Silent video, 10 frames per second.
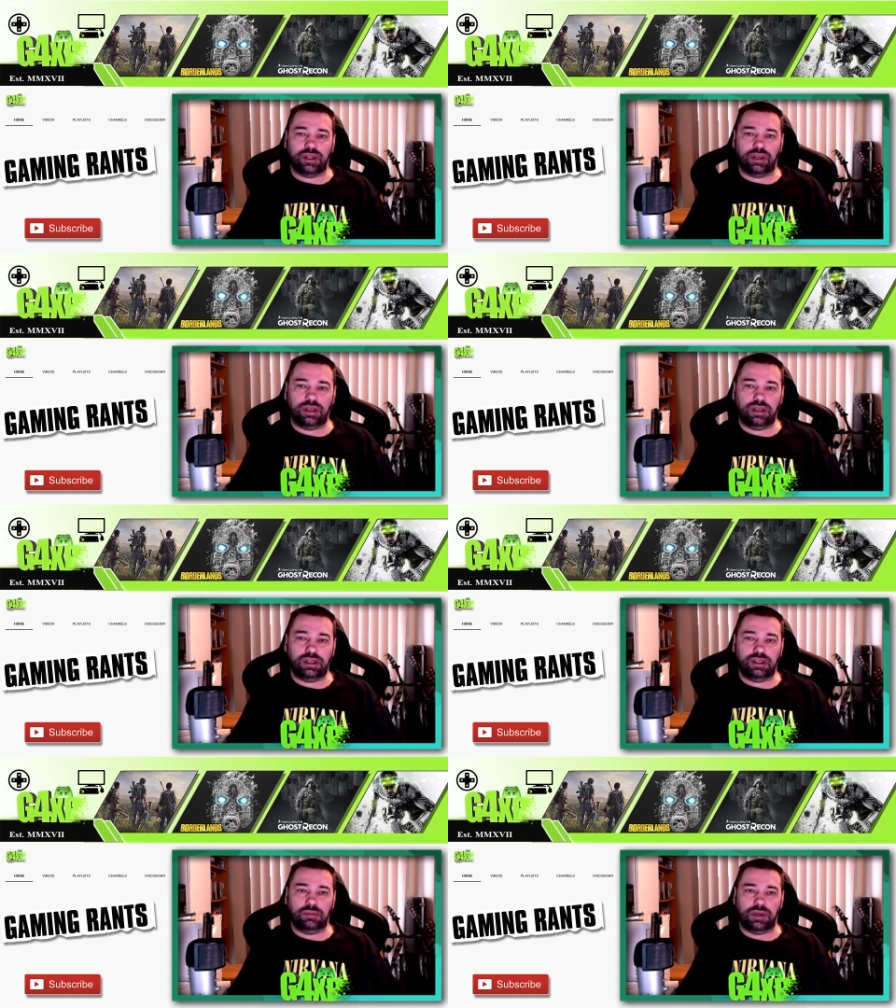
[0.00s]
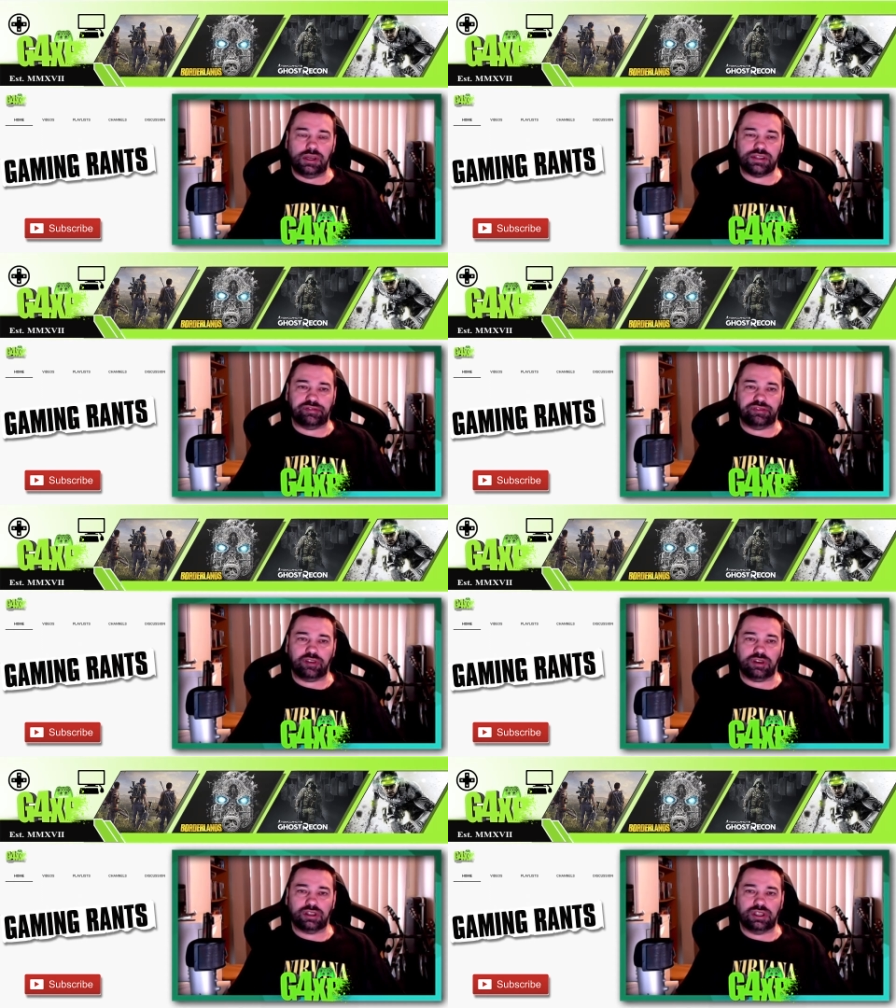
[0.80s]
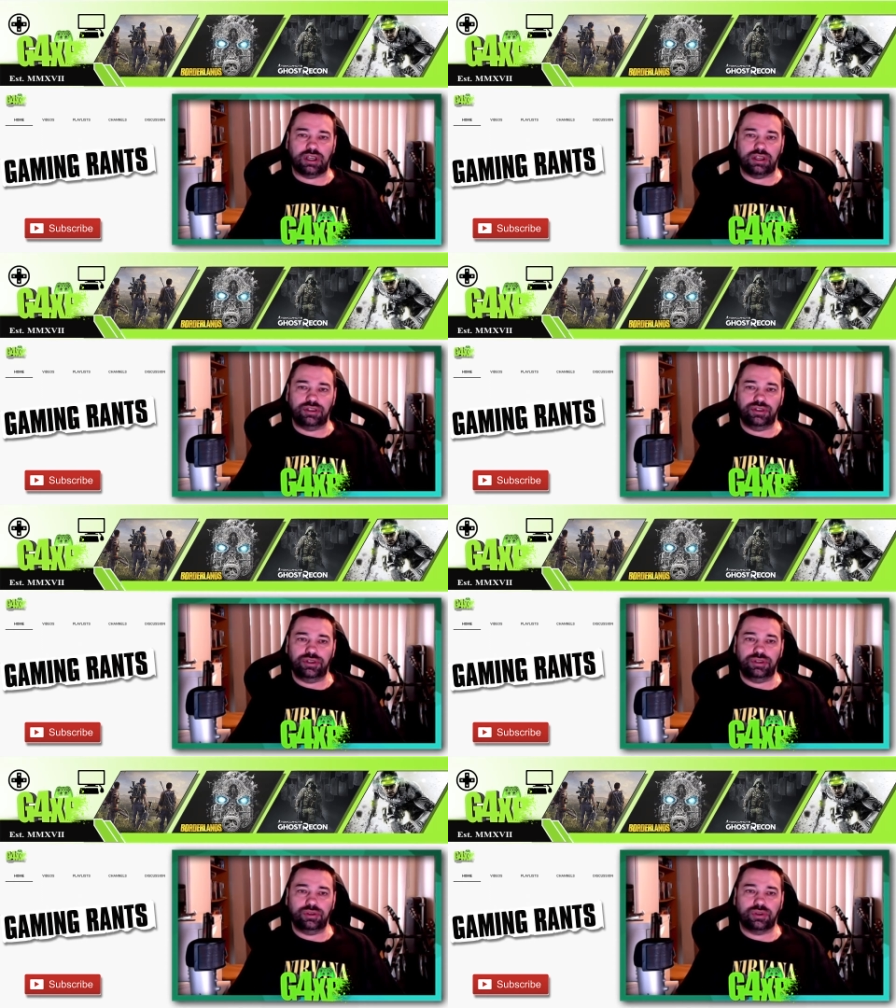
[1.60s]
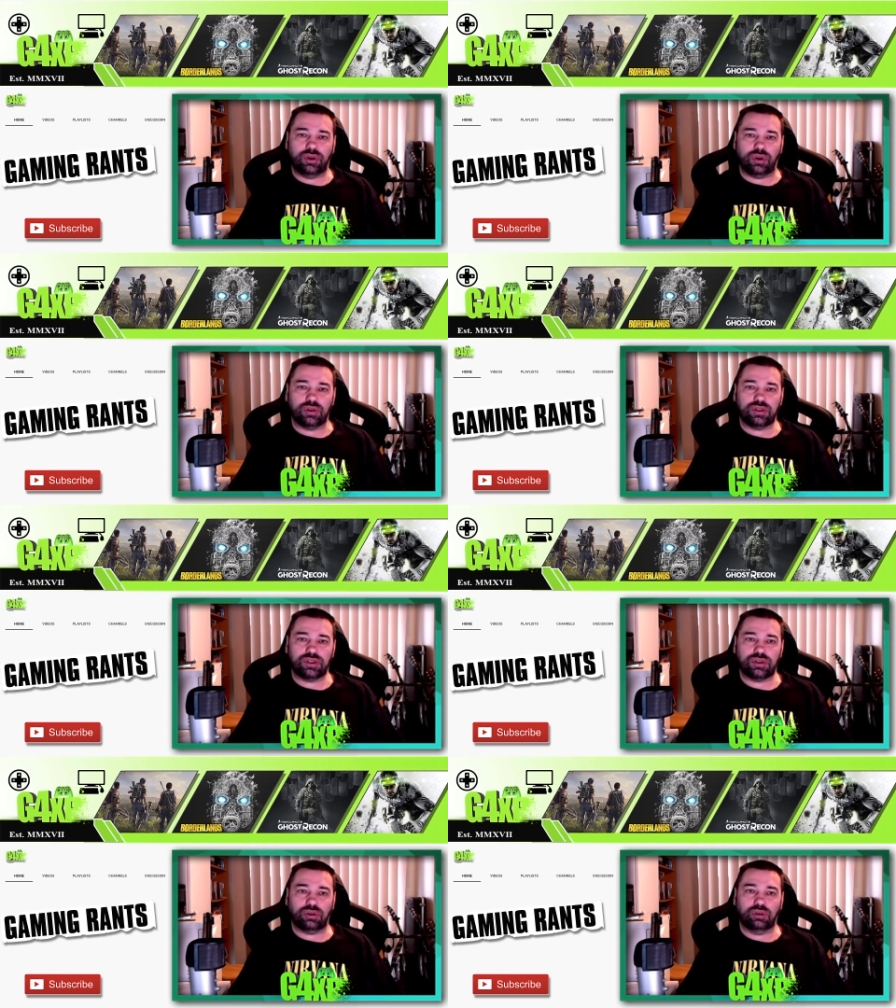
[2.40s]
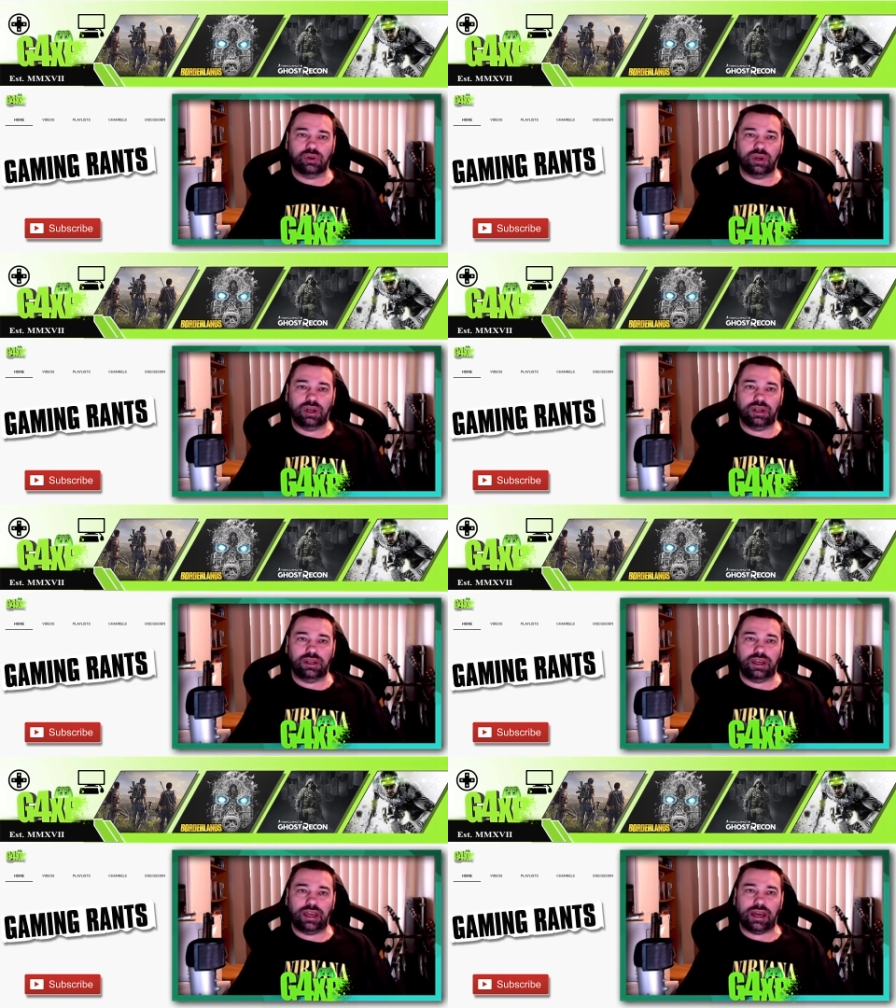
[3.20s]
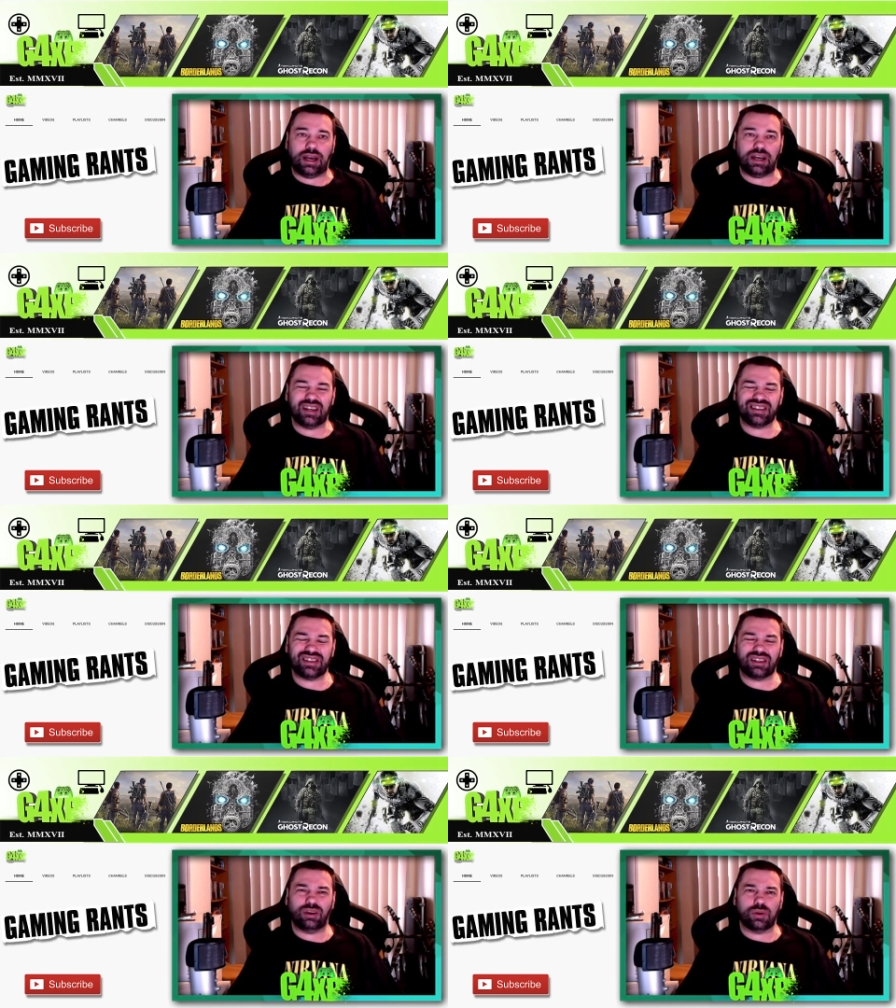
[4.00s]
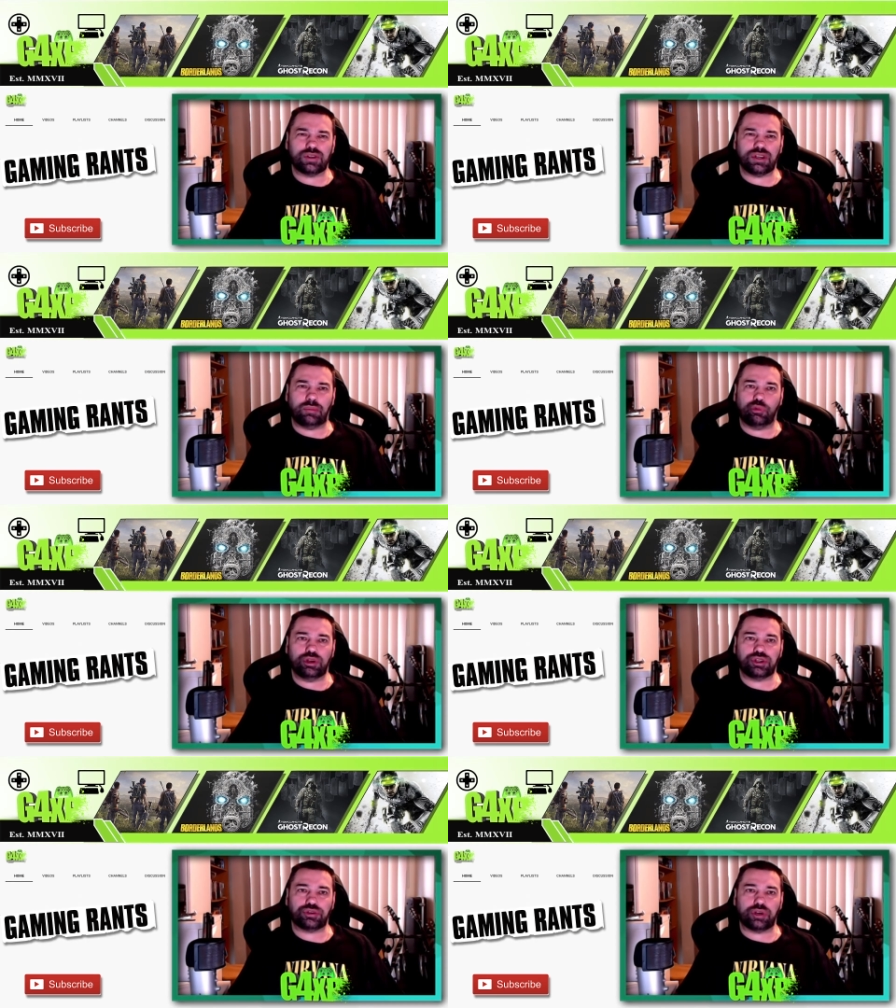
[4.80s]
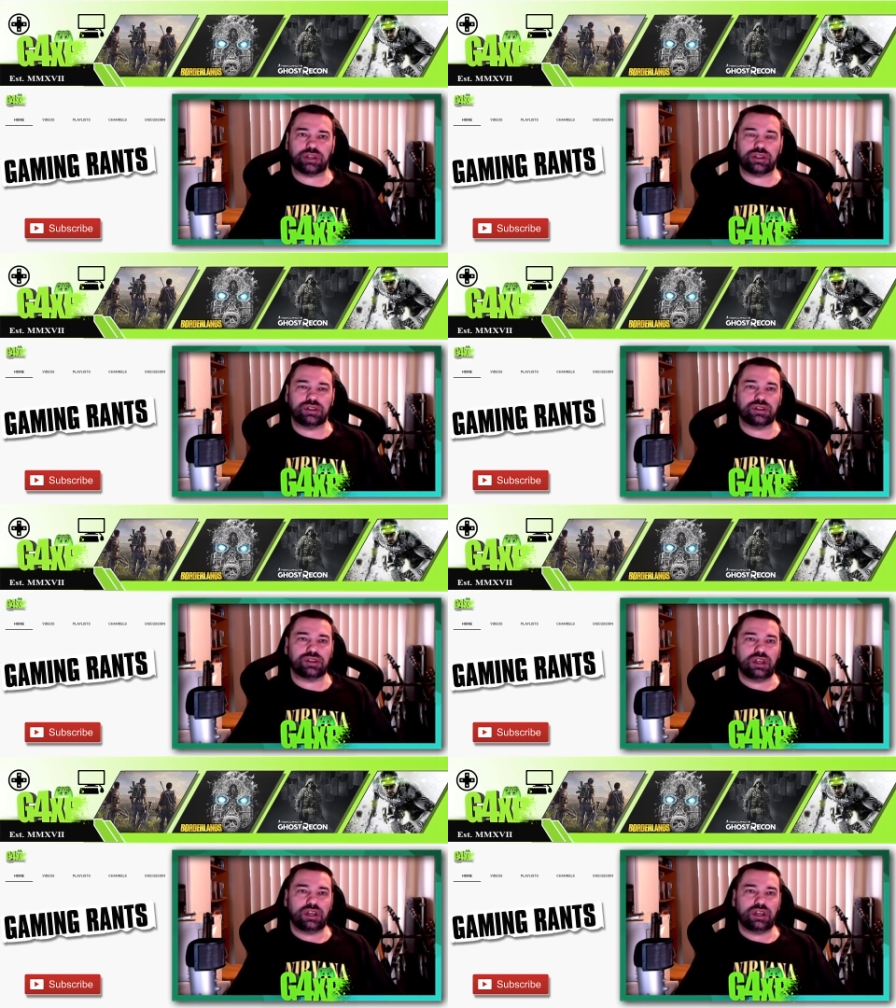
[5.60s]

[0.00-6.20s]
Um, it's a fairly new console. Uh, it has got some restrictions